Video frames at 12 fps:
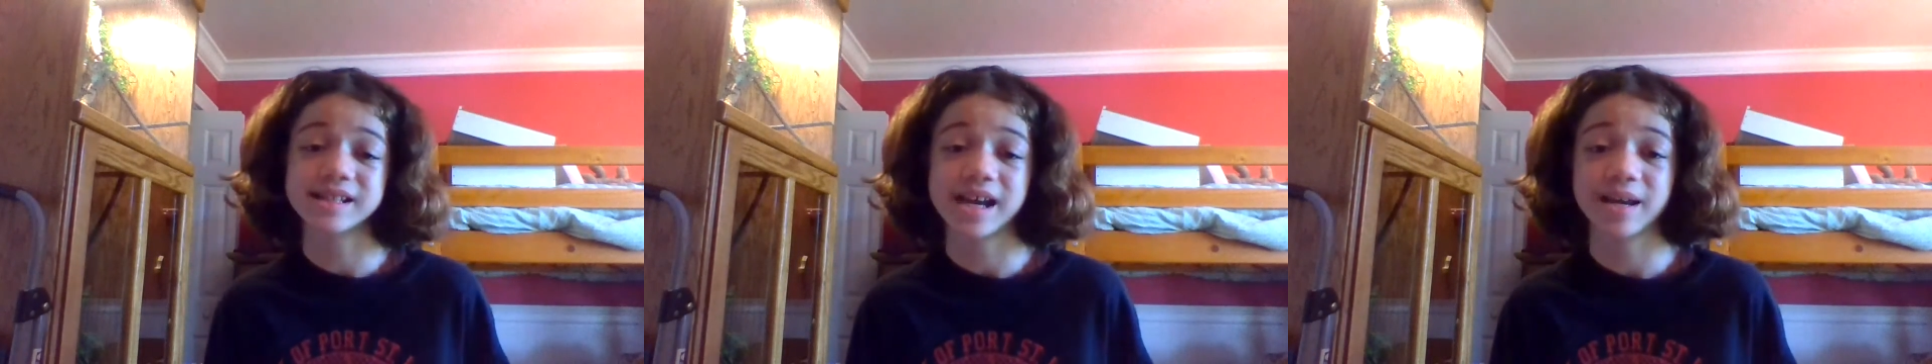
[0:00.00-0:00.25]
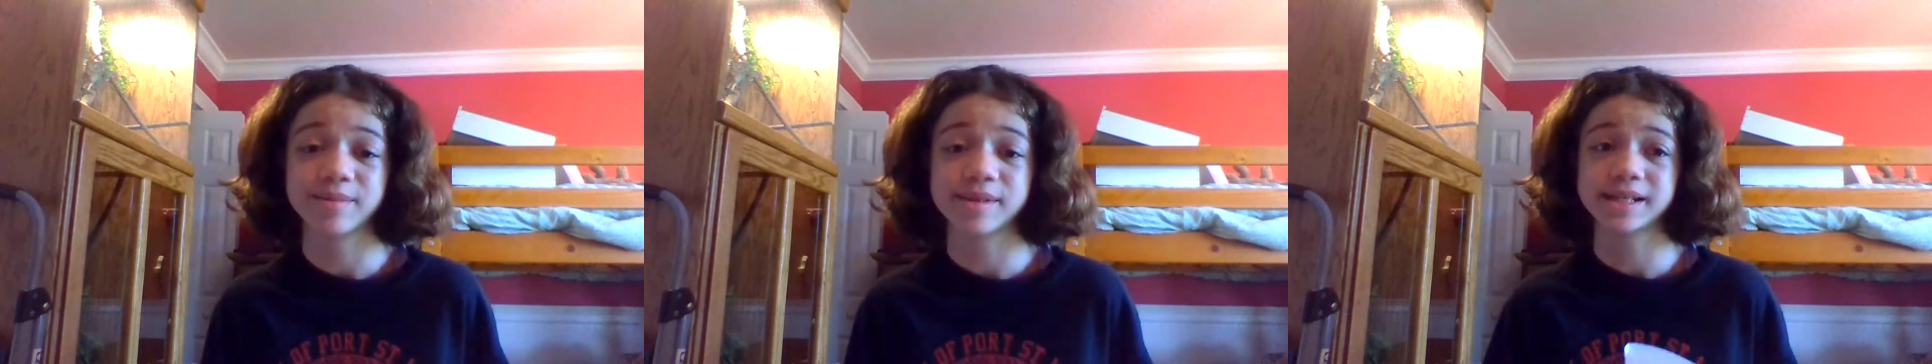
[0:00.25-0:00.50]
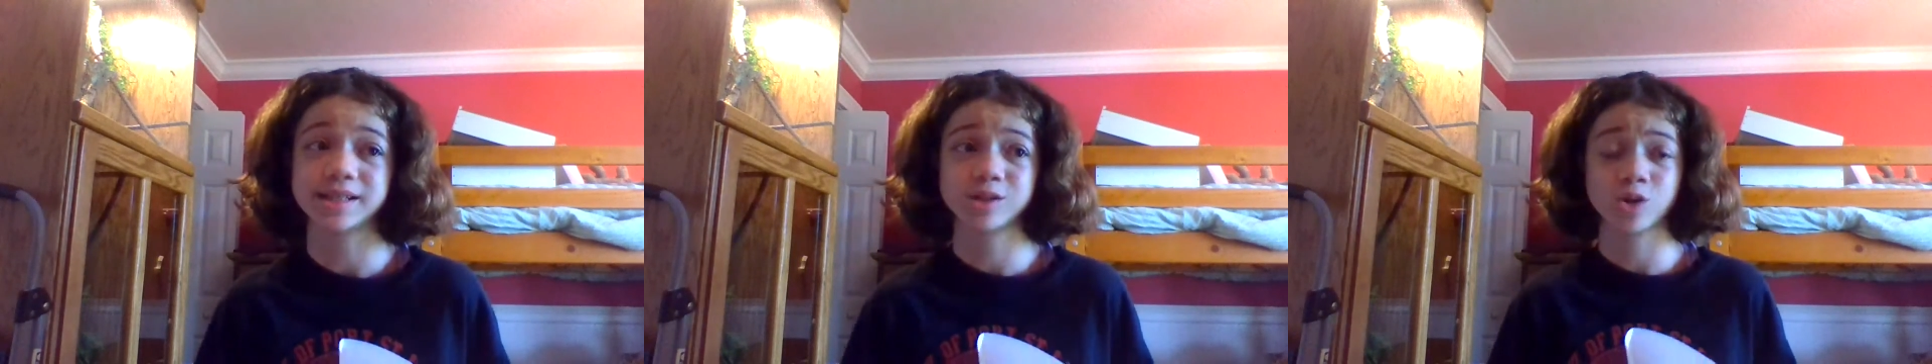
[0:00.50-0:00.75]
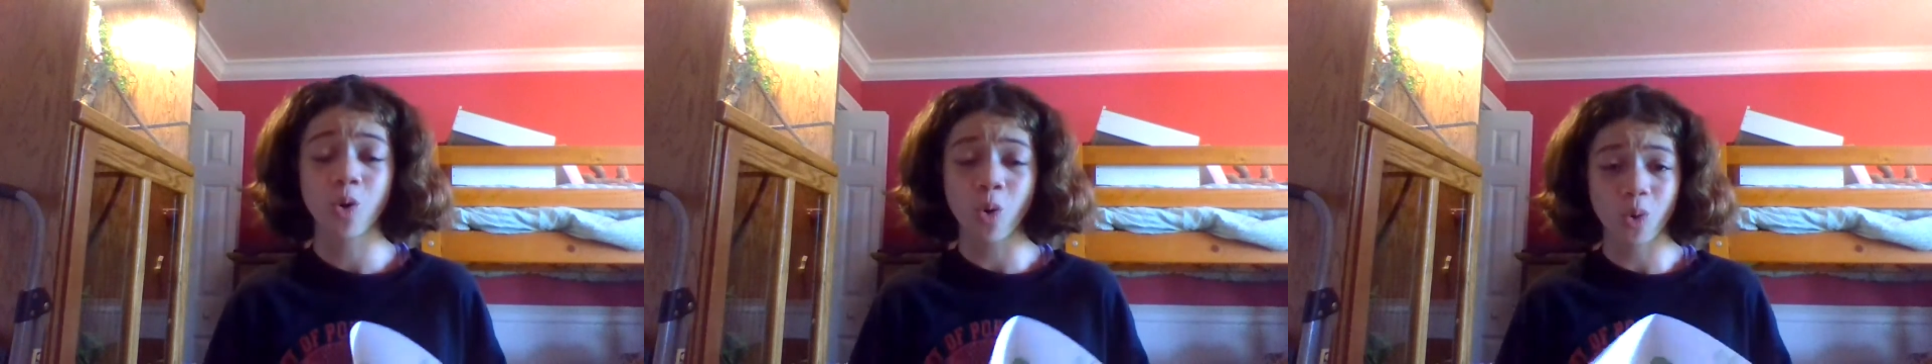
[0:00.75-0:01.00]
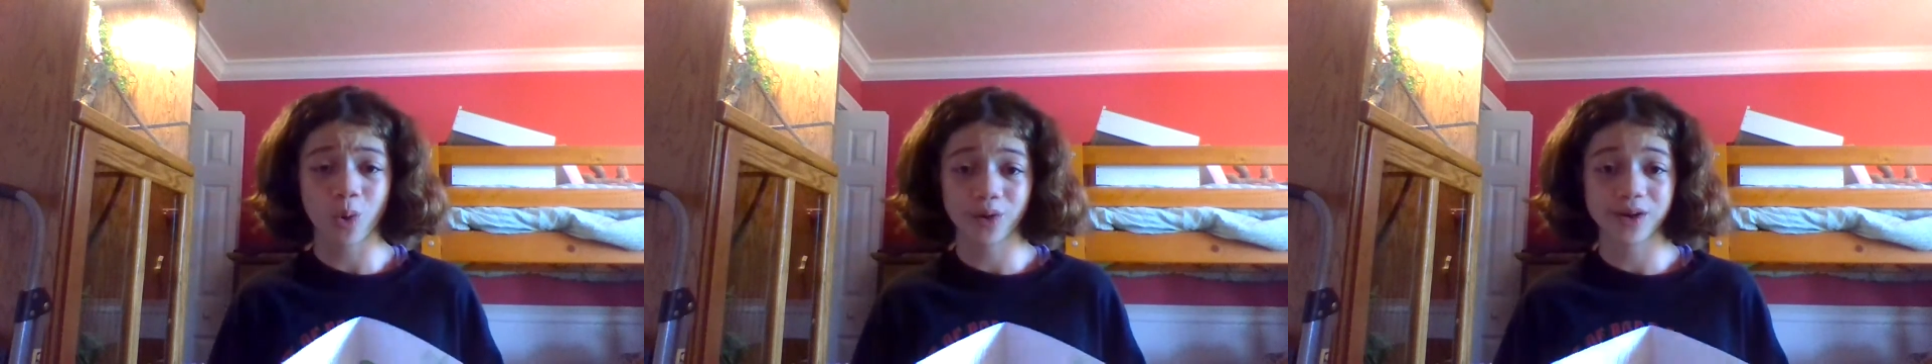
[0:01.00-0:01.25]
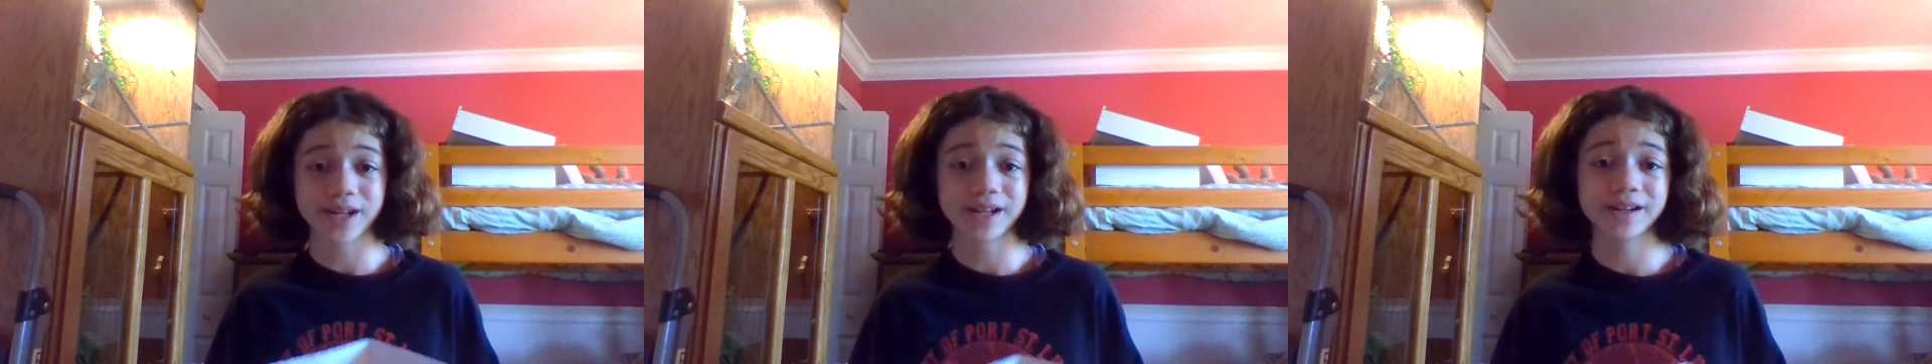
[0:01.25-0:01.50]
name is
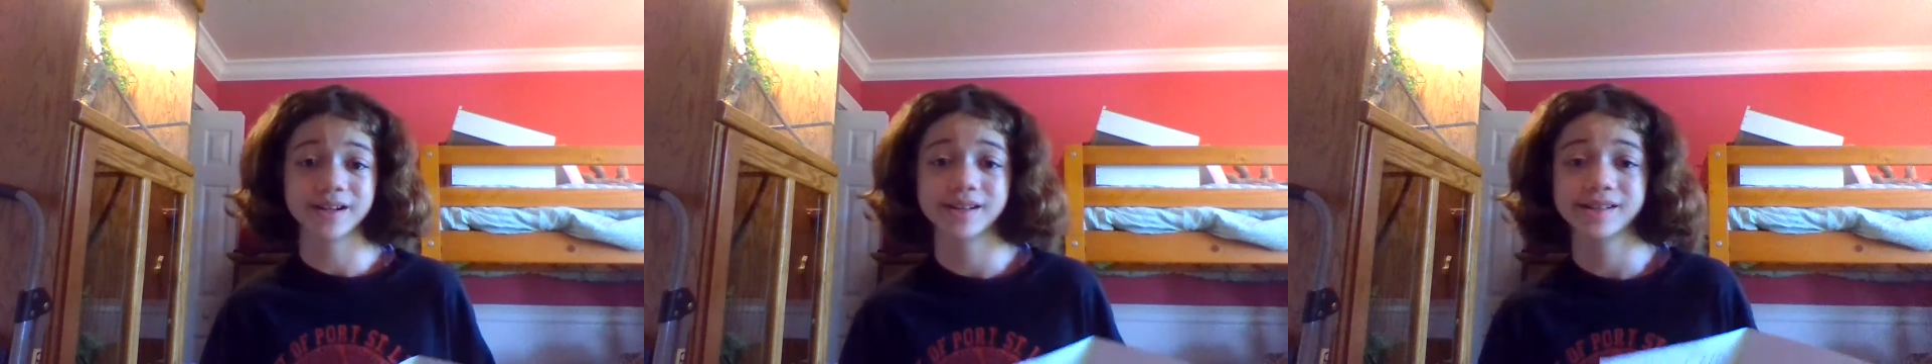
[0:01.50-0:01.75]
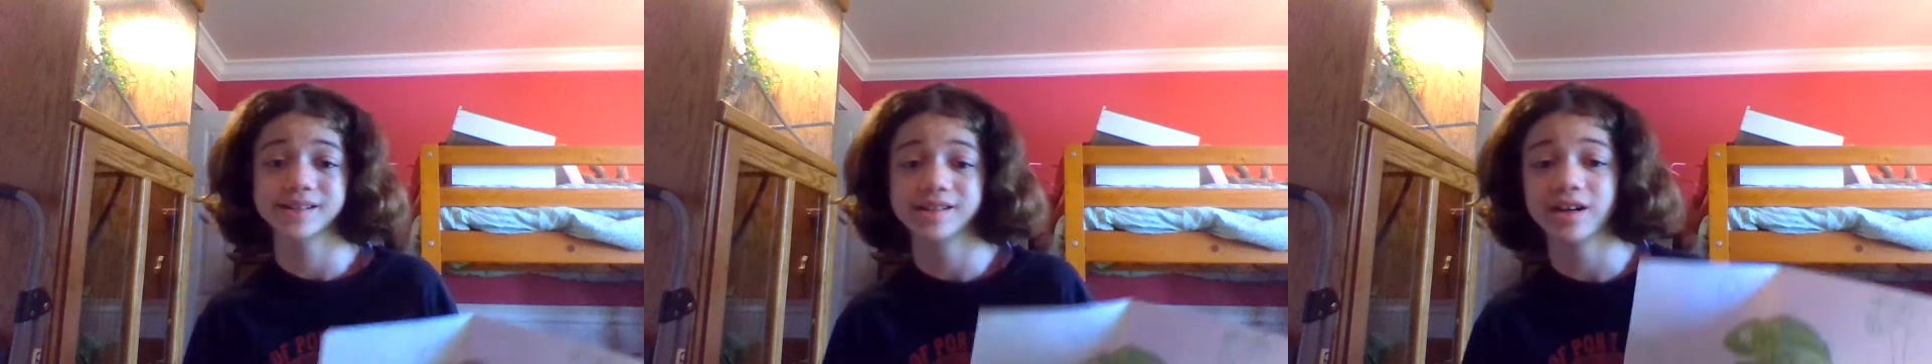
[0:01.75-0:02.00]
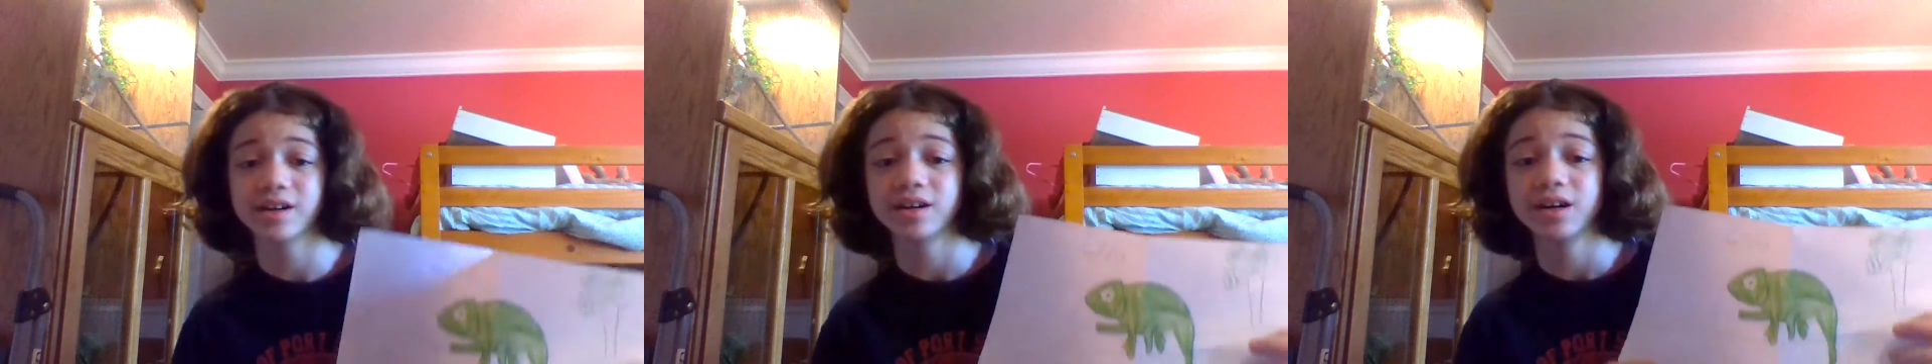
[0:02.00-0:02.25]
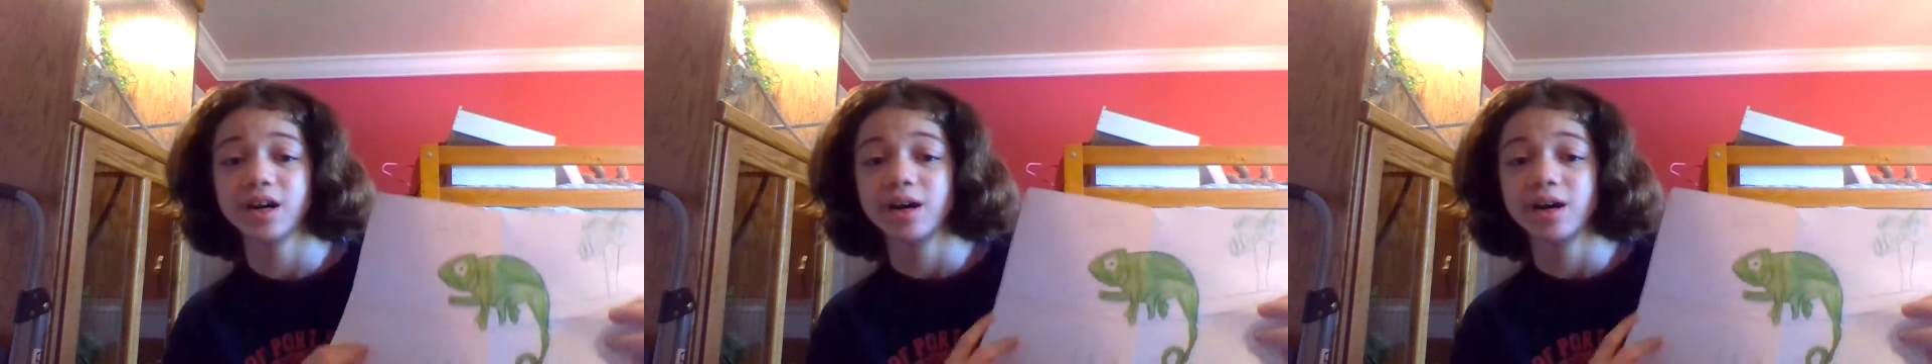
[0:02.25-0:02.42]
Corey, so,